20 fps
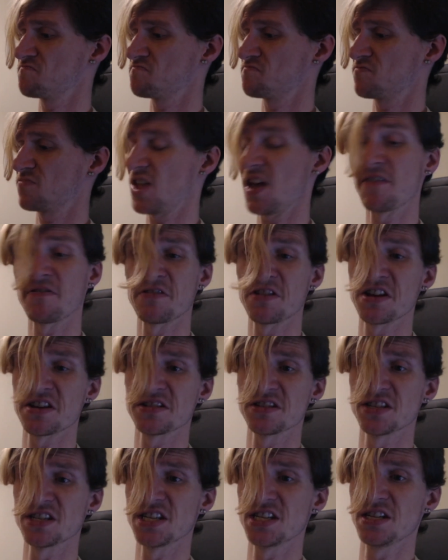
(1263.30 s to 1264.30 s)

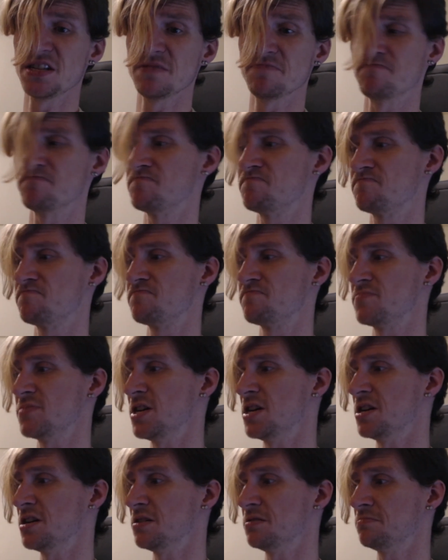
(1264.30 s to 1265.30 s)
Definitely,
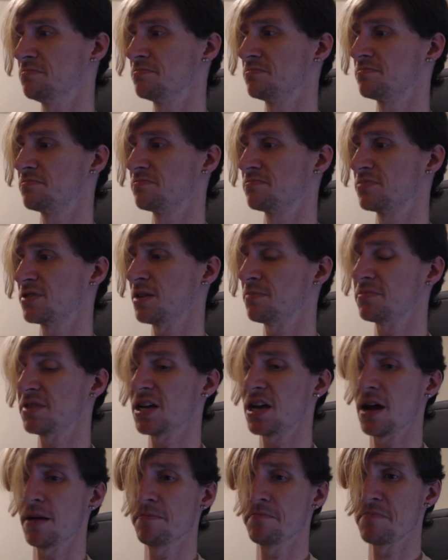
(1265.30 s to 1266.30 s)
you know,
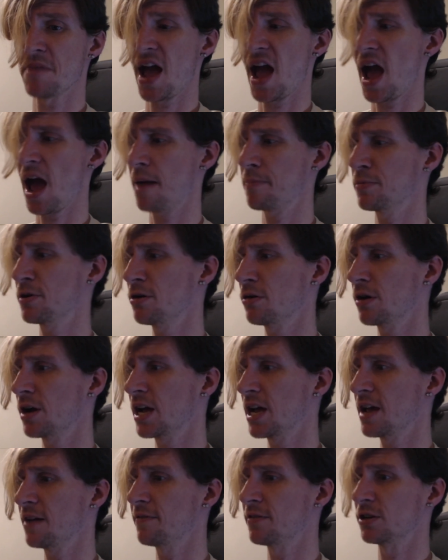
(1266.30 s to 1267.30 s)
something I'm happier I
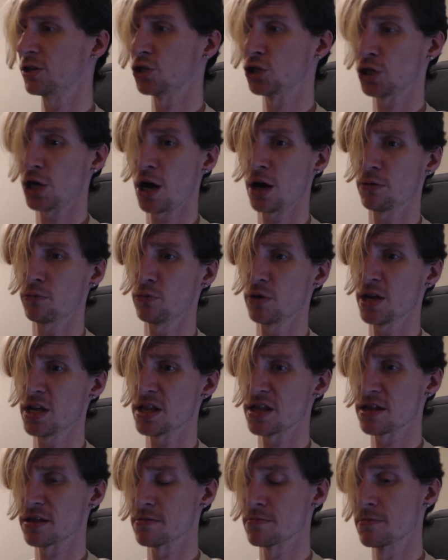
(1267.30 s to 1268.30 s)
gave it a shot
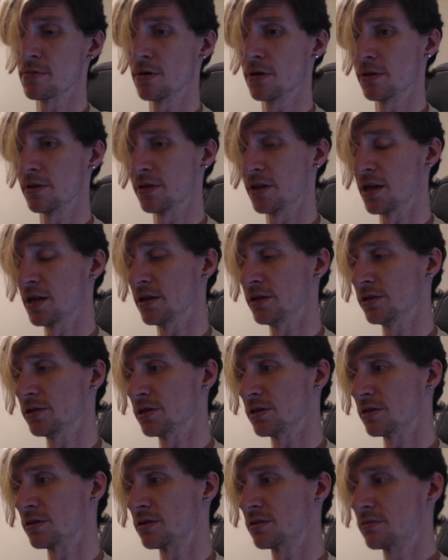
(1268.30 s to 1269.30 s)
with than
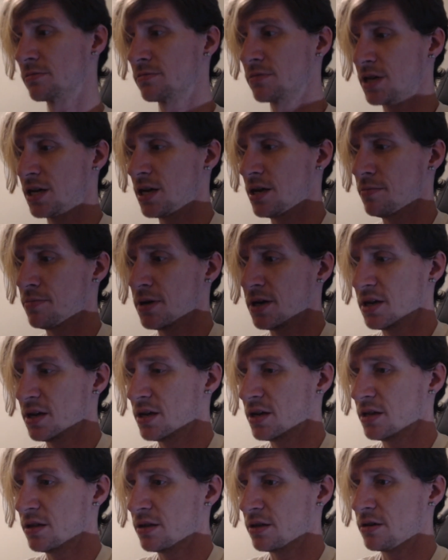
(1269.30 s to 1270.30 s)
just keeping it
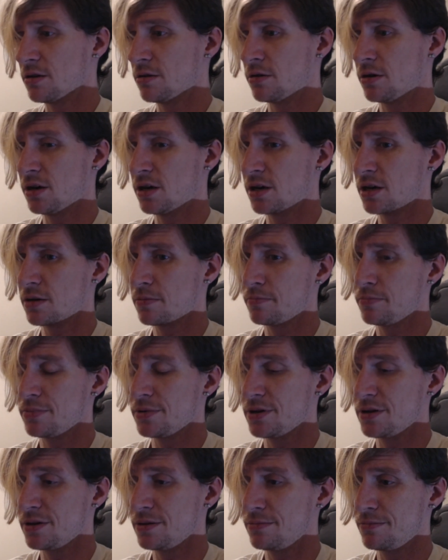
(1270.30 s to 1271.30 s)
in the dark.
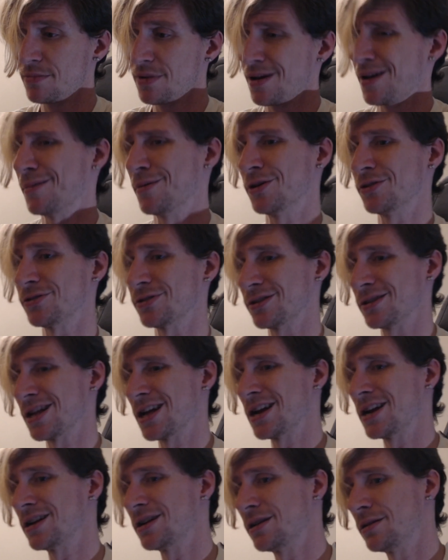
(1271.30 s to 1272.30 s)
But I'm also
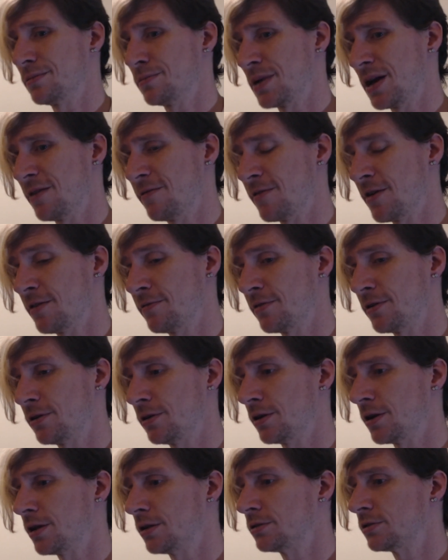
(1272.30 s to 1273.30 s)
glad I didn't pay
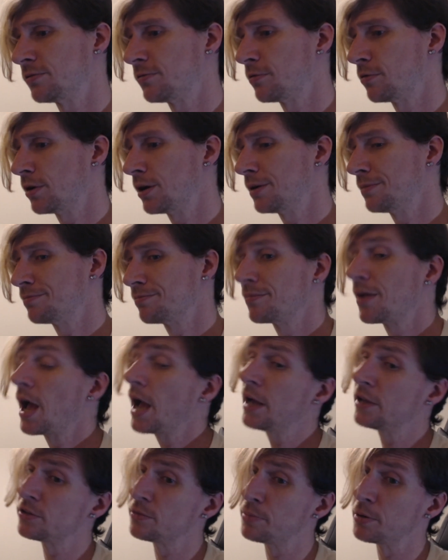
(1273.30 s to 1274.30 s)
$500 for it,
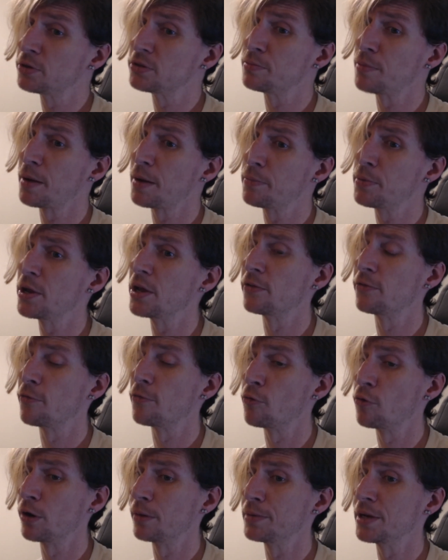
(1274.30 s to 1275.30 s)
as opposed to my
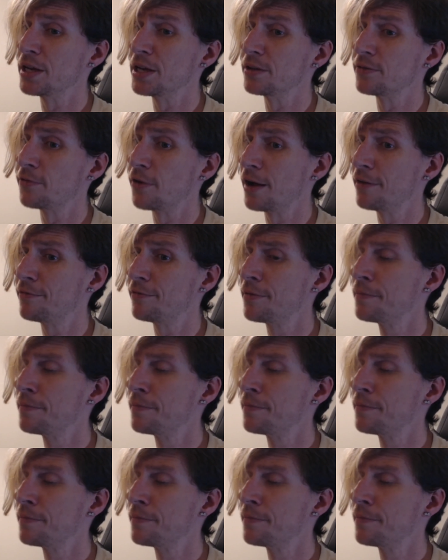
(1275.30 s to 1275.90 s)
PS4 and PS5.